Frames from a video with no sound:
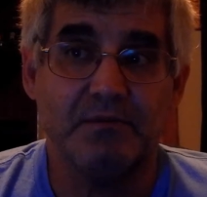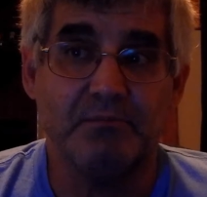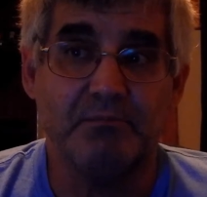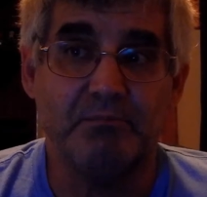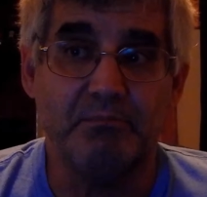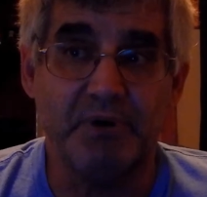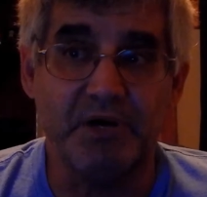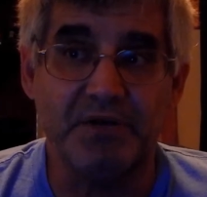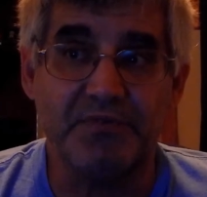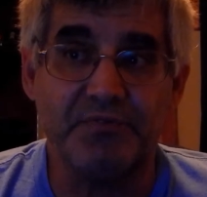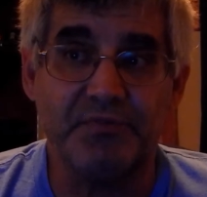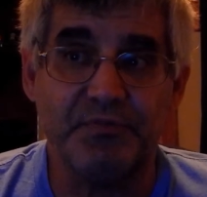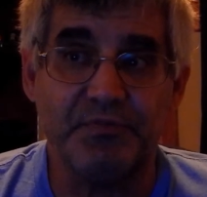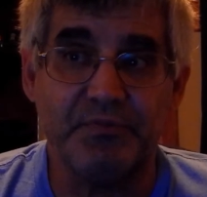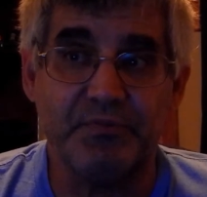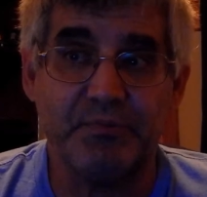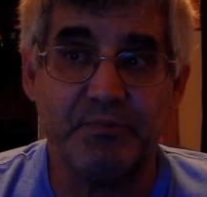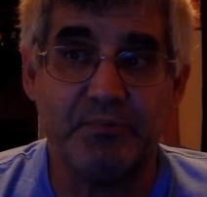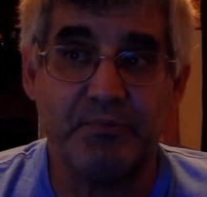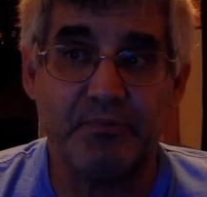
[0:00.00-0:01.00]
but
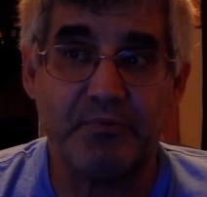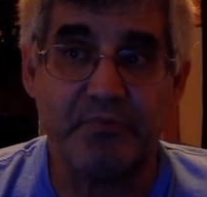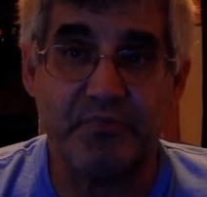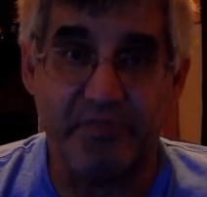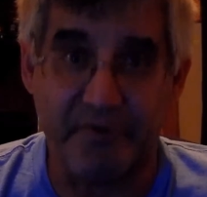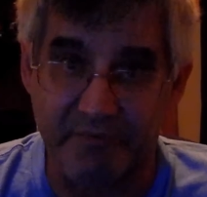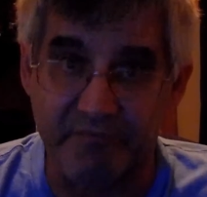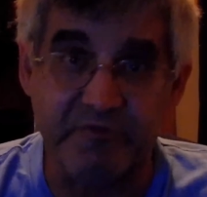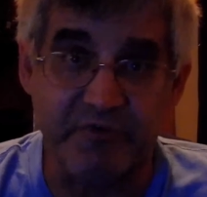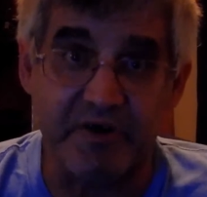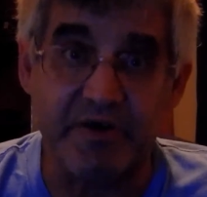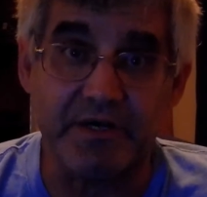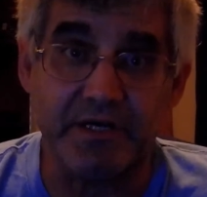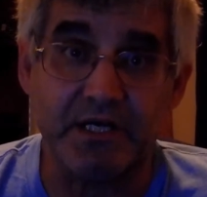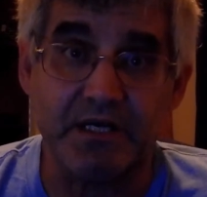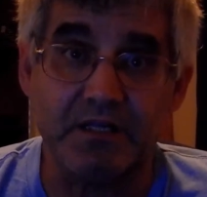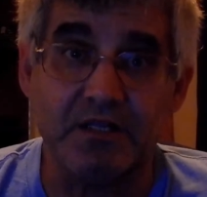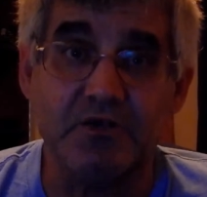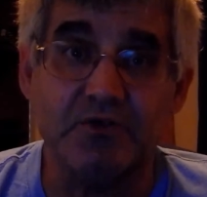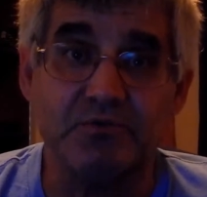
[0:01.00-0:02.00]
they're very
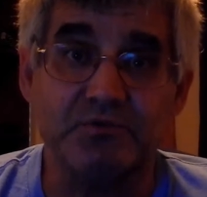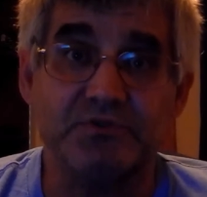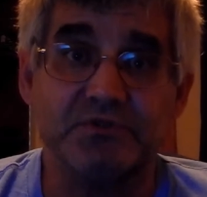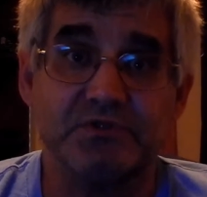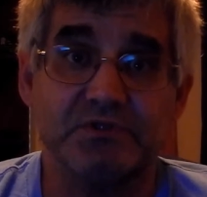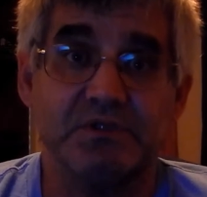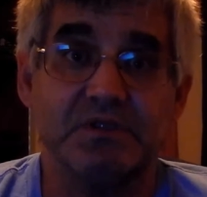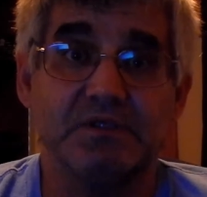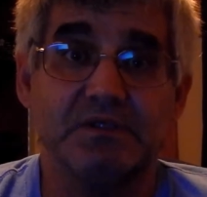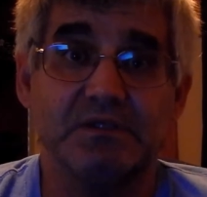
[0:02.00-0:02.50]
close.